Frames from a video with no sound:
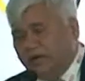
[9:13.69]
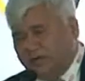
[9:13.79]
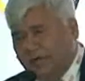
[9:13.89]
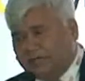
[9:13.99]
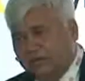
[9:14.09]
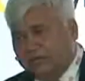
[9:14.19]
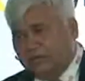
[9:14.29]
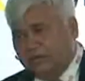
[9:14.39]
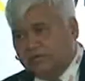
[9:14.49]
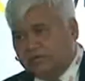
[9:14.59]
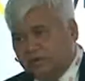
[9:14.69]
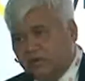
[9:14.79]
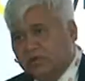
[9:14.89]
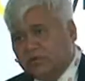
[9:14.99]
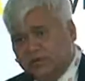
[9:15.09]
attacks and
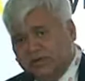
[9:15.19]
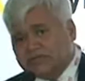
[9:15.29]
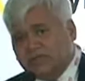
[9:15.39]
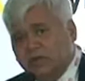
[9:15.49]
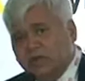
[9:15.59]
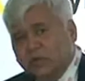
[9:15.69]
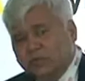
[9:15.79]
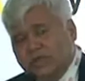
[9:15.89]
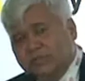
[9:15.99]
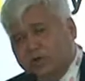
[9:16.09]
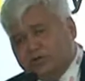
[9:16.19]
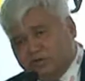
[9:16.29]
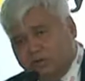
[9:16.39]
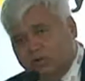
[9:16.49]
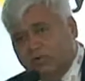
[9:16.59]
security threats. We have
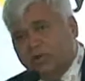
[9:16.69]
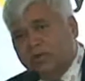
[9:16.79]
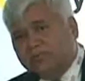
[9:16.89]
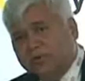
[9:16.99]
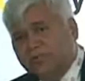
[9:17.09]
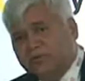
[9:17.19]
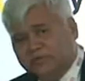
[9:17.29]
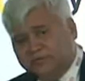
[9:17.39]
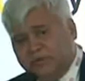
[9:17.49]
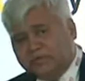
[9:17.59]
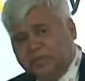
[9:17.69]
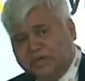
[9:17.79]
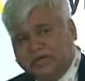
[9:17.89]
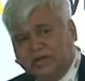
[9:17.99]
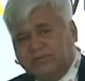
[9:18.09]
also, from this
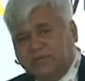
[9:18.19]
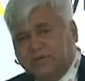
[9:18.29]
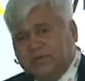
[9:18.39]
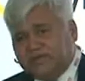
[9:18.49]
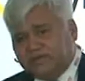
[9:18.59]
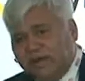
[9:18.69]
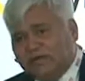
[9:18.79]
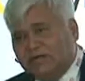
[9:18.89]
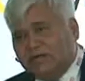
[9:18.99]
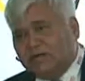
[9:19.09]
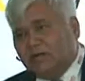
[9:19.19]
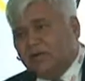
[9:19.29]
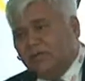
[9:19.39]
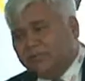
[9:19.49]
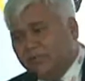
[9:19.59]
perspective, started
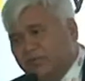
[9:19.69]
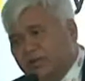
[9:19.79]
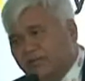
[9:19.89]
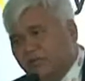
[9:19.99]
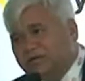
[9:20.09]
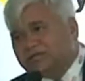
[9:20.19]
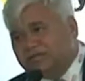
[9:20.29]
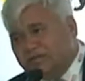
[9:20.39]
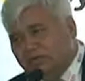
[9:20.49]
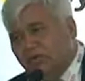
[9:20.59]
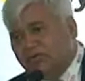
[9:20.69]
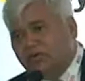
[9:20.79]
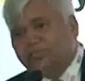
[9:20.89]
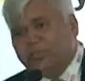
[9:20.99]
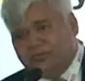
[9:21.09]
a program called Secure
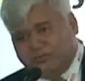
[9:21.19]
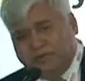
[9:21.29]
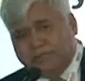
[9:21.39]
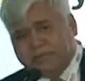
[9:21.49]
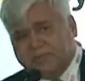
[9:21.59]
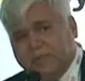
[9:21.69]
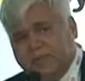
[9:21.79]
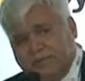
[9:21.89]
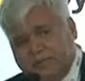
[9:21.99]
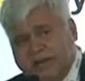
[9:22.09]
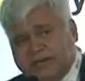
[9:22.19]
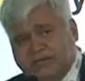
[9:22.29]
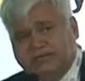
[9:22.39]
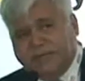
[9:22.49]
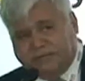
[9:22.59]
Your PC. That
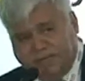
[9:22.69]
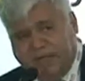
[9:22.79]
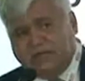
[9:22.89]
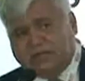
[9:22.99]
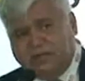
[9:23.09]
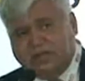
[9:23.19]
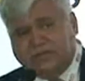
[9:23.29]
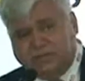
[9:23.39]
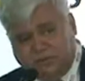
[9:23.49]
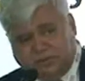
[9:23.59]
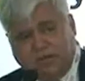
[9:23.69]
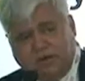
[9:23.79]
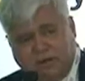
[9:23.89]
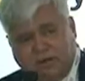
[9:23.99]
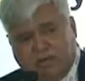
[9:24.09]
is a website, the portal,